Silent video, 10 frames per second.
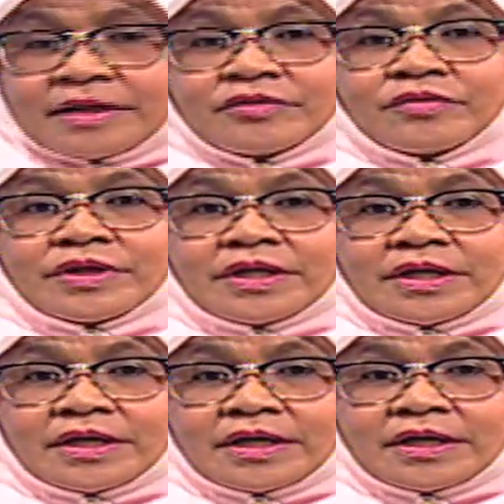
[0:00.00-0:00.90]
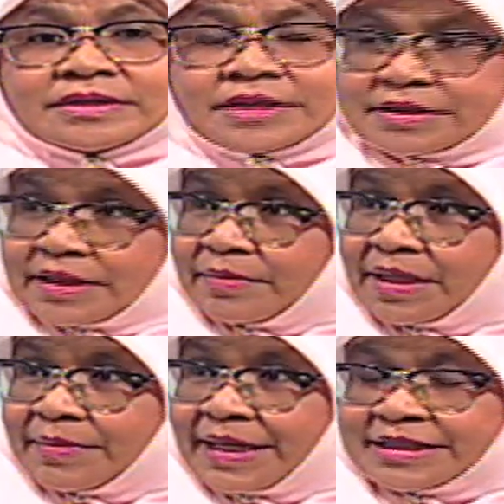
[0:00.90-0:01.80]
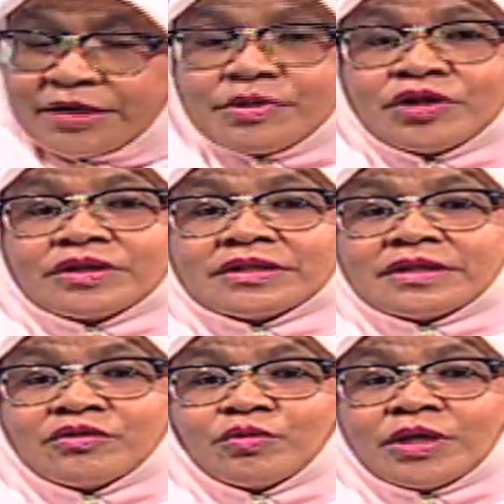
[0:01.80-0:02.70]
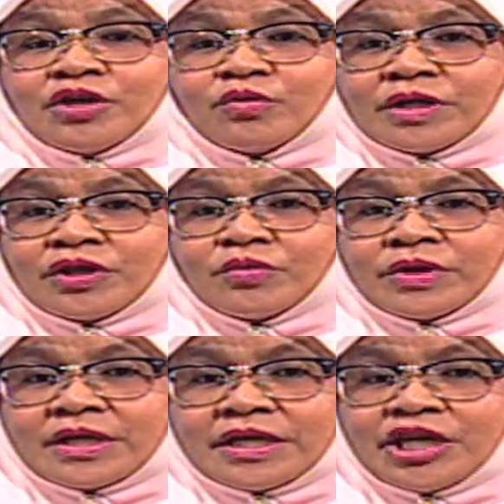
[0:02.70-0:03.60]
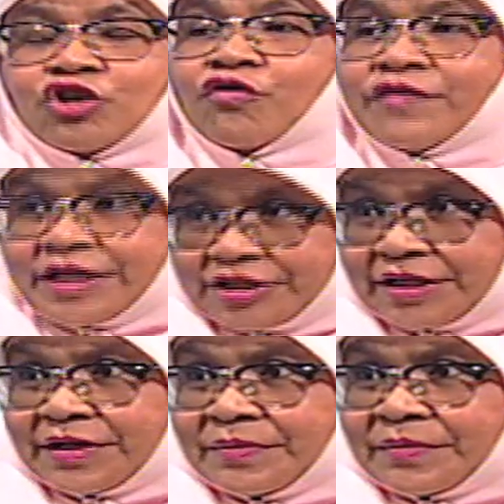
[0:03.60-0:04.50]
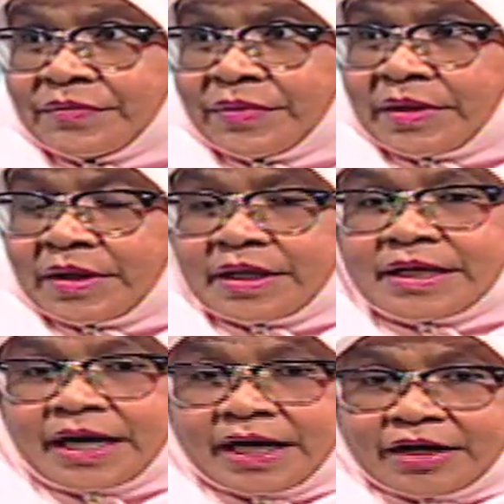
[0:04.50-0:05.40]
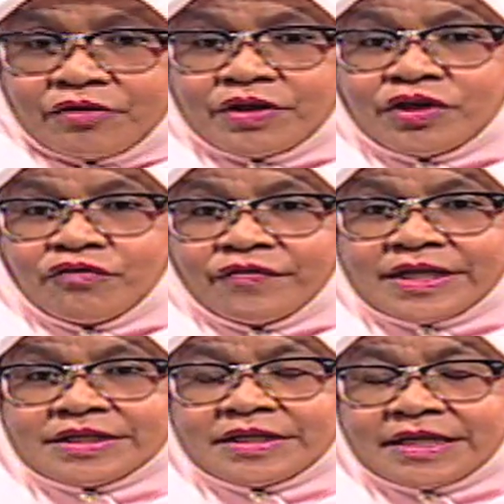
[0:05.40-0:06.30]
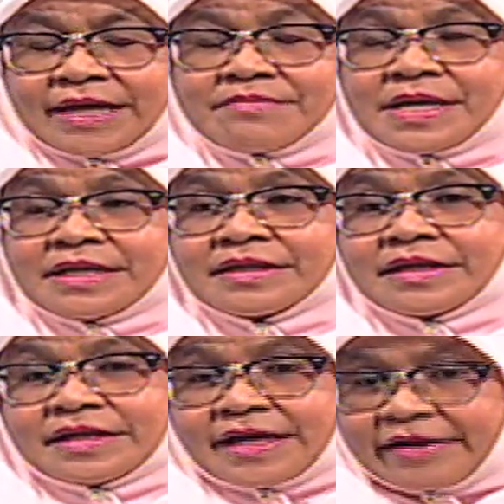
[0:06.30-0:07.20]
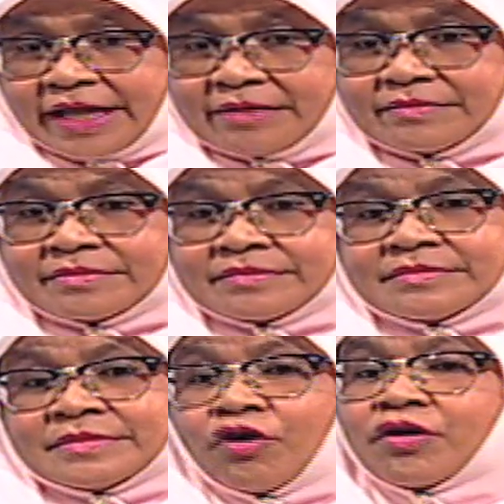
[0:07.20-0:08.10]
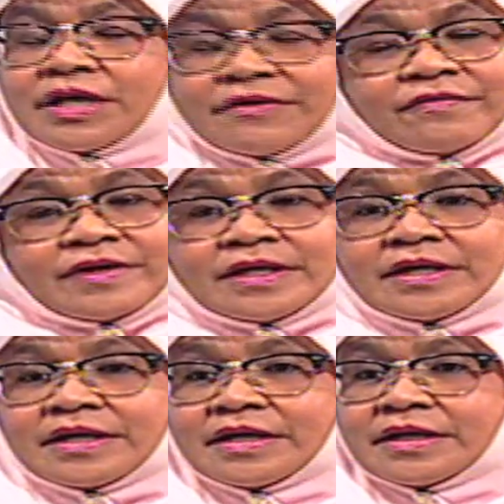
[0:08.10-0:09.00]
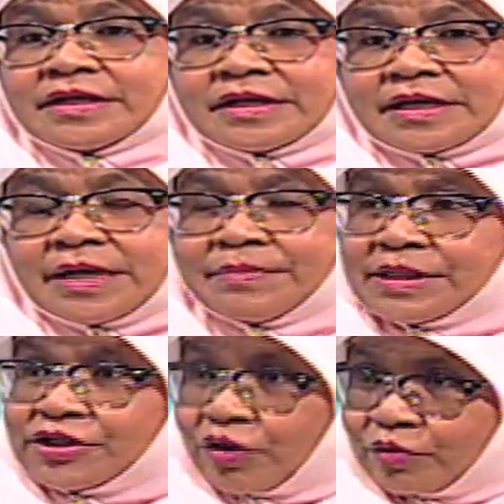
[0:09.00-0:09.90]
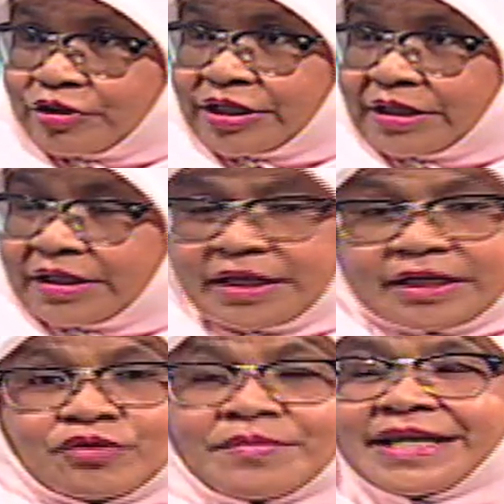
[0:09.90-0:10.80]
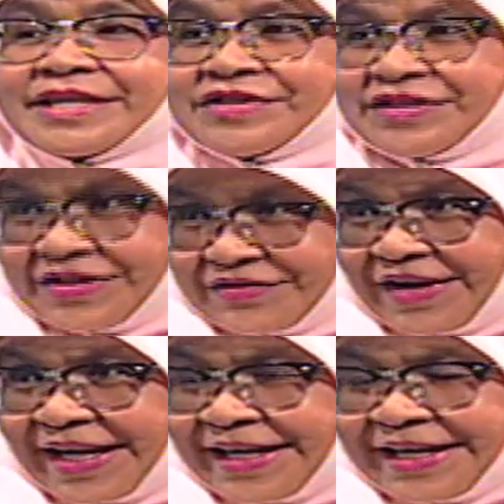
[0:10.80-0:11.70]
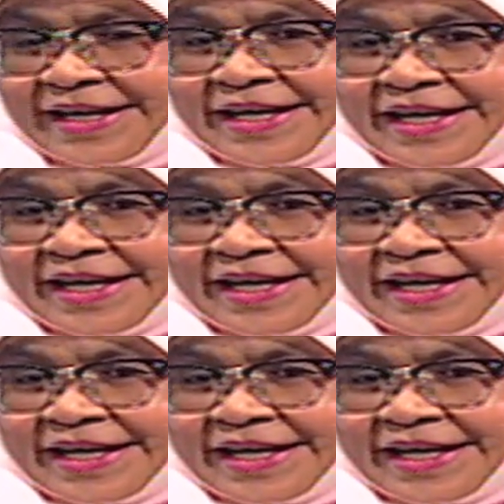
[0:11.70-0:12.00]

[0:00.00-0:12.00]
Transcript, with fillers: to the uh, sustainable urbanism, because you will look into the innovation mm-hmm. and how innovation can make can help or give the uh, uh, urban solution and to make the cities right. Yes.